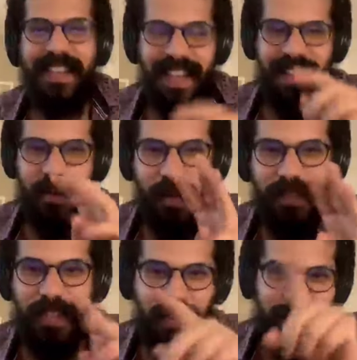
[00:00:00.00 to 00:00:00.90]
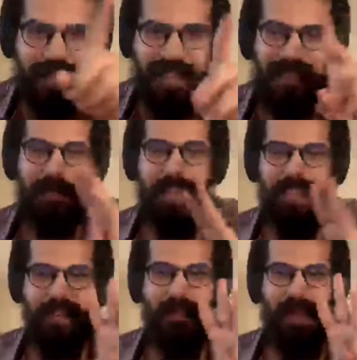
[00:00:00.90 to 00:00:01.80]
Yeah. The one to the right has my
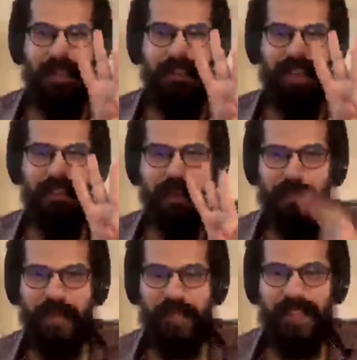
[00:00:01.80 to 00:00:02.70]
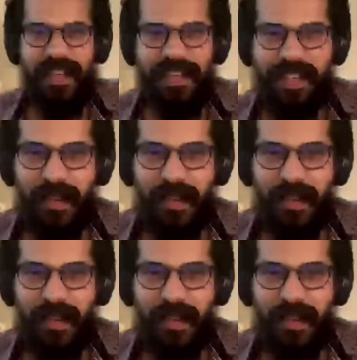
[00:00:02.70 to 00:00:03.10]
three, my three favorite people in it.